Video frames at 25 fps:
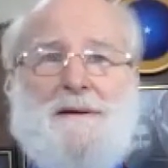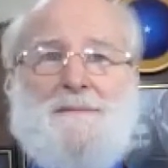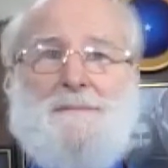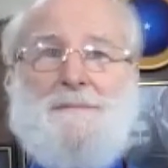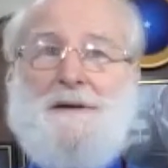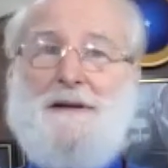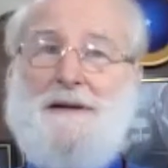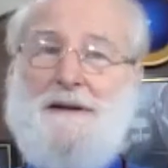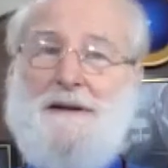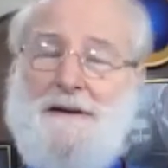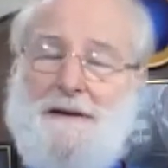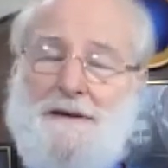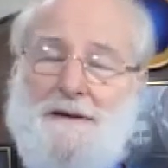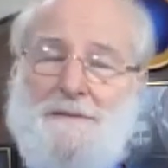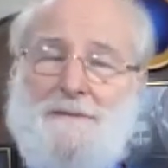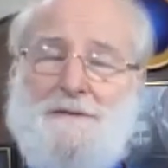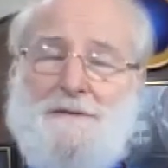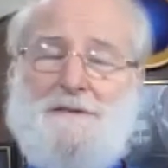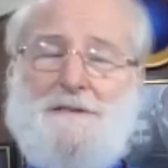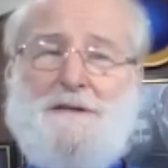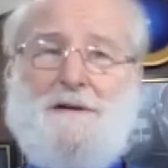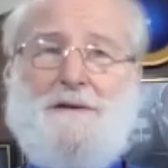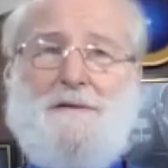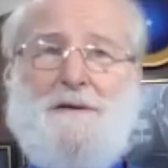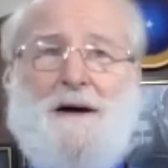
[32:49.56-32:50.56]
But India
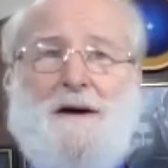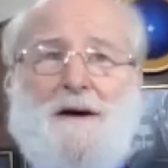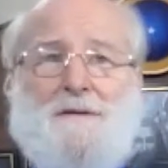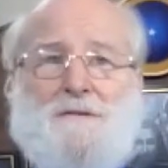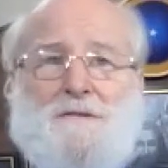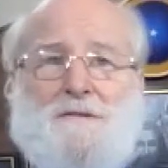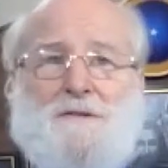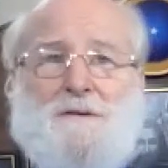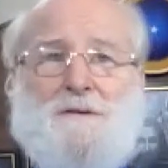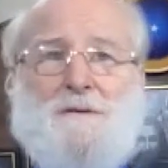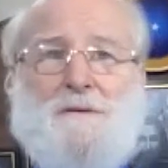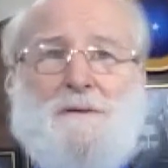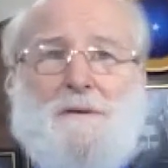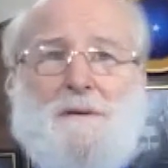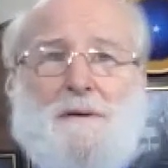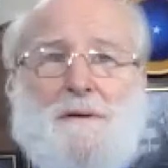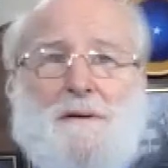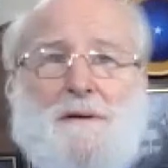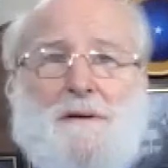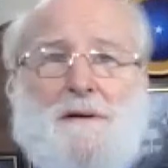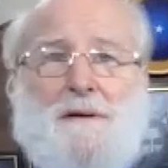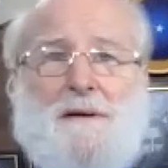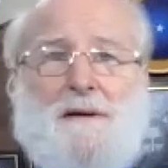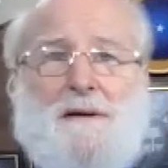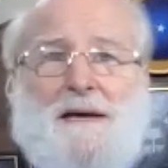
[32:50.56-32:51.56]
was the crown jewel.
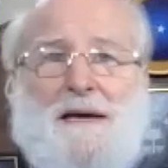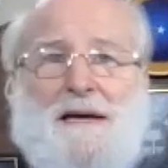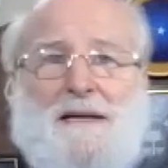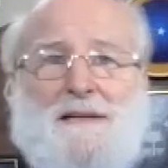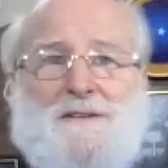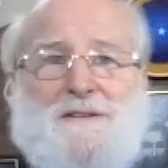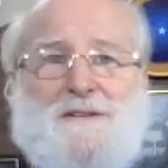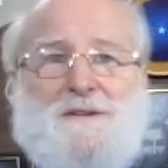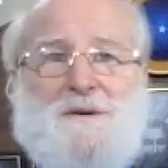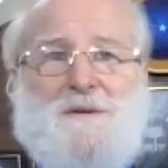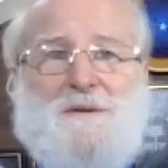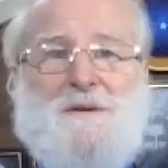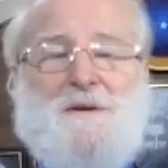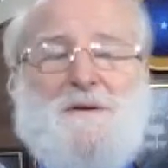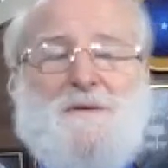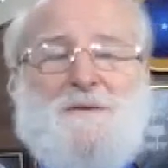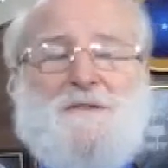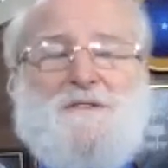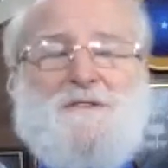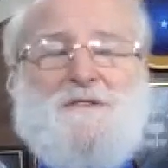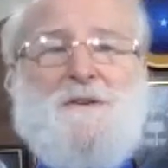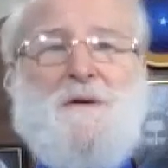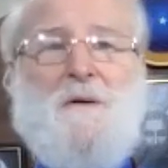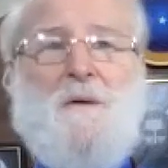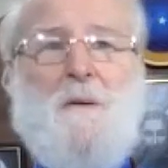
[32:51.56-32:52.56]
And so there
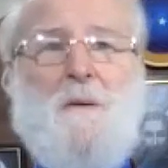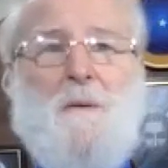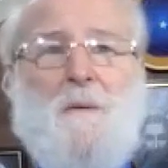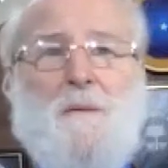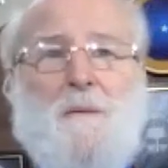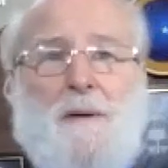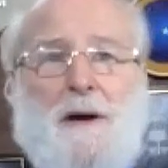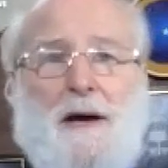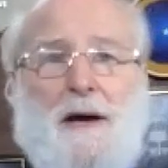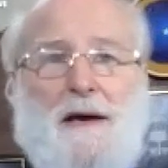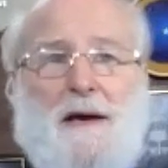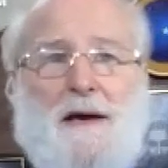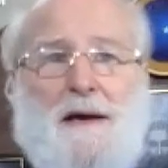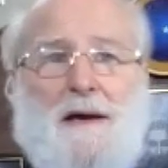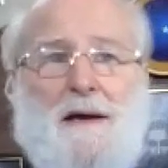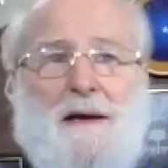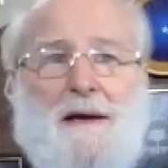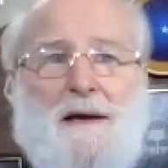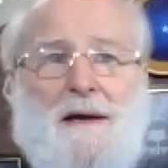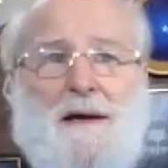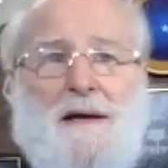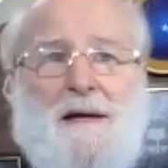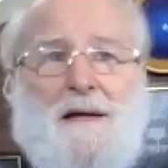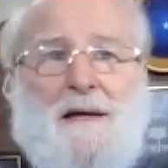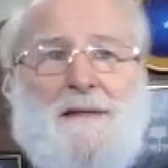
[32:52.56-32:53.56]
was no way
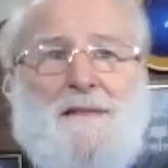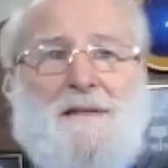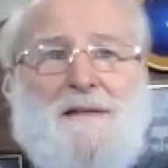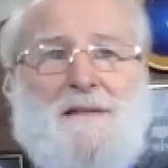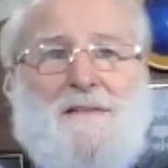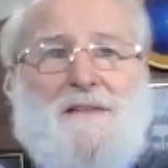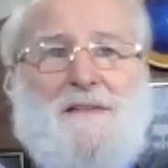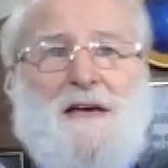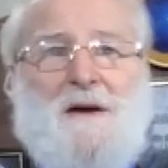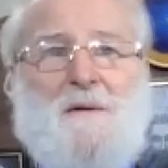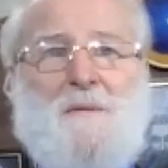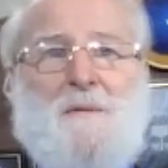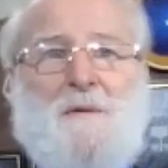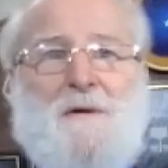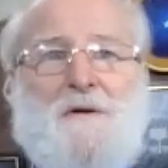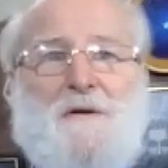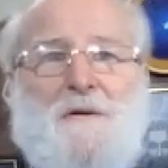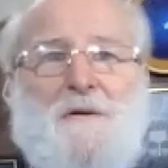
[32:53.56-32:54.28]
that they were